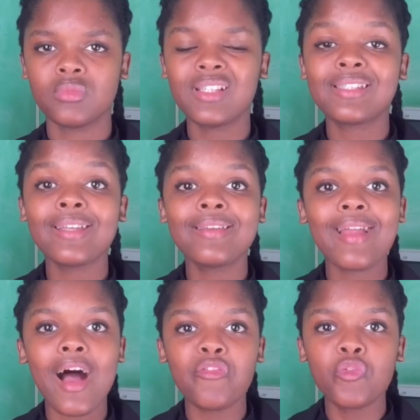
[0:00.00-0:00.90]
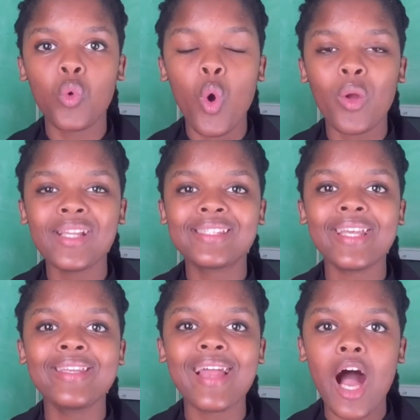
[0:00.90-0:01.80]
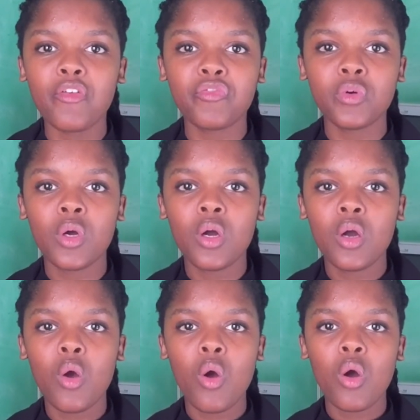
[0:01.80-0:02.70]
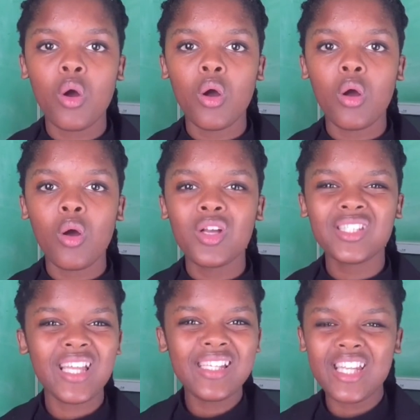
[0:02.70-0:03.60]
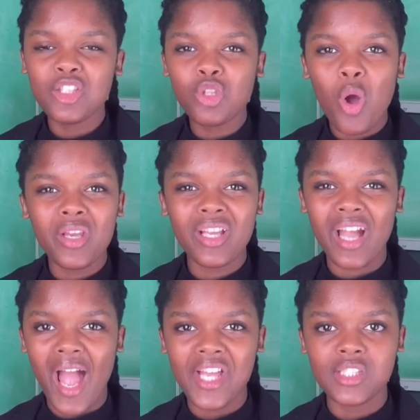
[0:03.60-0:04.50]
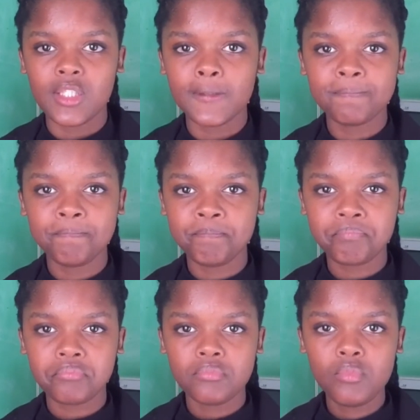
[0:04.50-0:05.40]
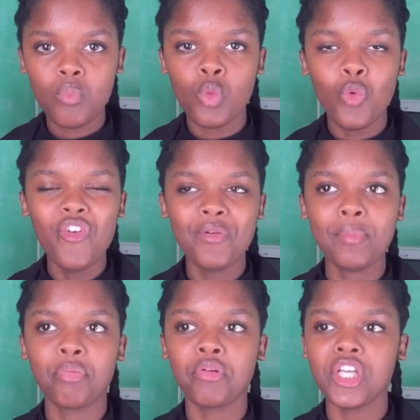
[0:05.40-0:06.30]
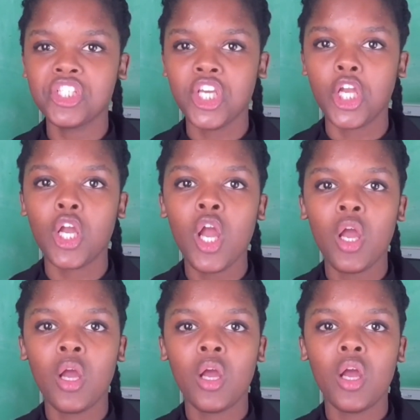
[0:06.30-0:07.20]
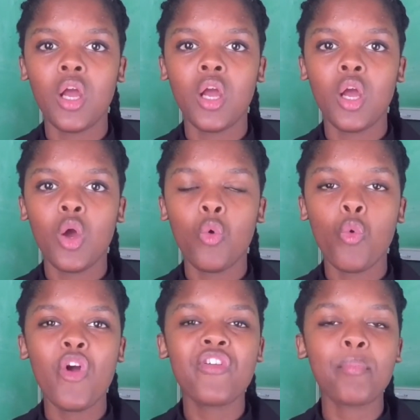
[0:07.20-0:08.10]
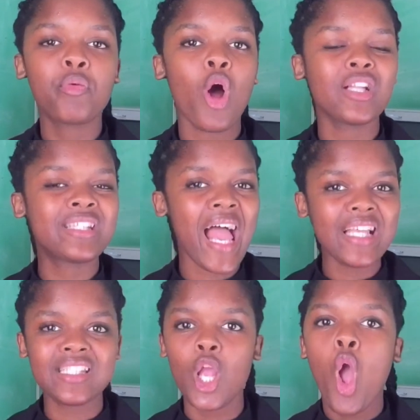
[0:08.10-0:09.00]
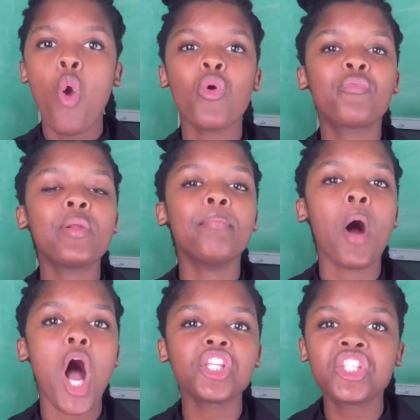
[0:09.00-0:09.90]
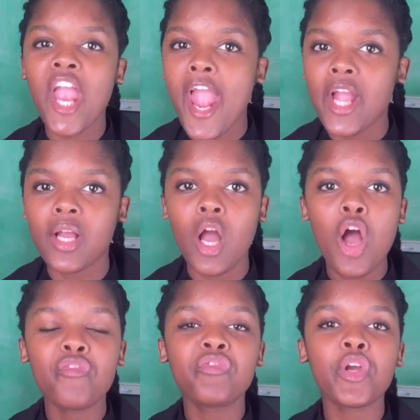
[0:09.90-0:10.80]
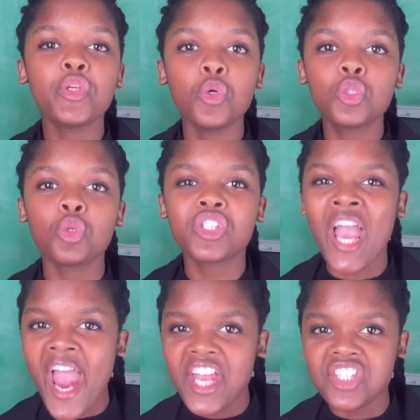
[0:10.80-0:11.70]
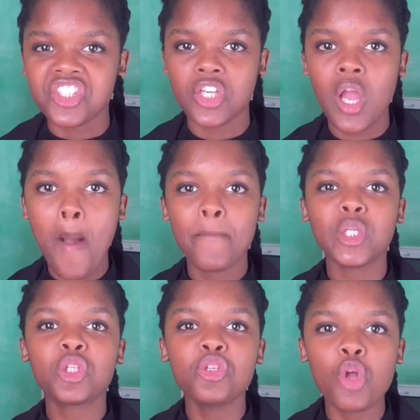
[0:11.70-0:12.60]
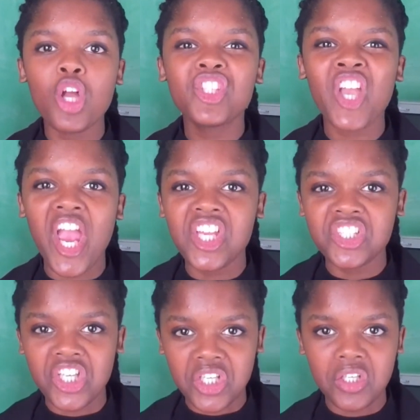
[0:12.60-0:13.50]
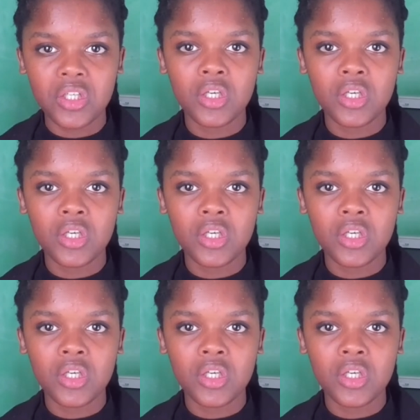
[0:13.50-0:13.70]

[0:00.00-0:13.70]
It's enough, Mok. It's enough. Since Ndoni, guys, we've been preaching, we've been protesting, we've been marching for you to change, but you're not changing.